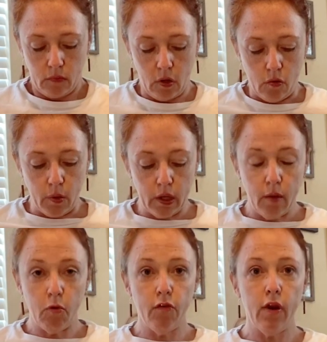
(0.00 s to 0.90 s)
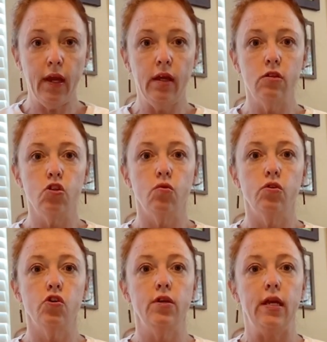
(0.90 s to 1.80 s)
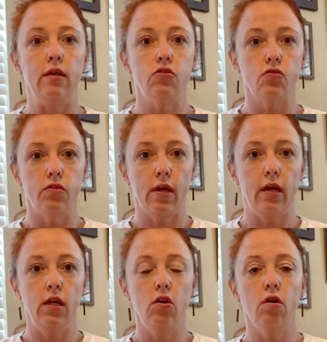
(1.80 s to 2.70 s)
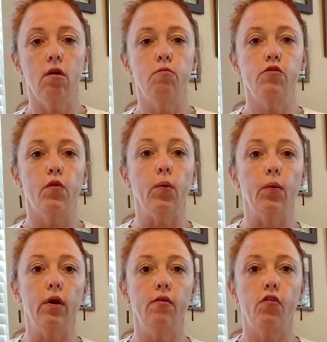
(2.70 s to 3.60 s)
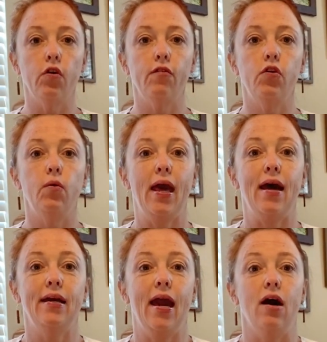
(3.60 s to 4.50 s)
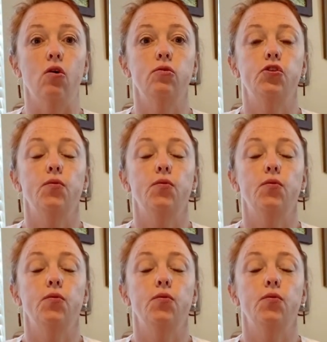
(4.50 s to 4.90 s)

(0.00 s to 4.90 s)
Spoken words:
And we're gonna move our hands towards our knees. So sliding your arms forward for a few cat-cows.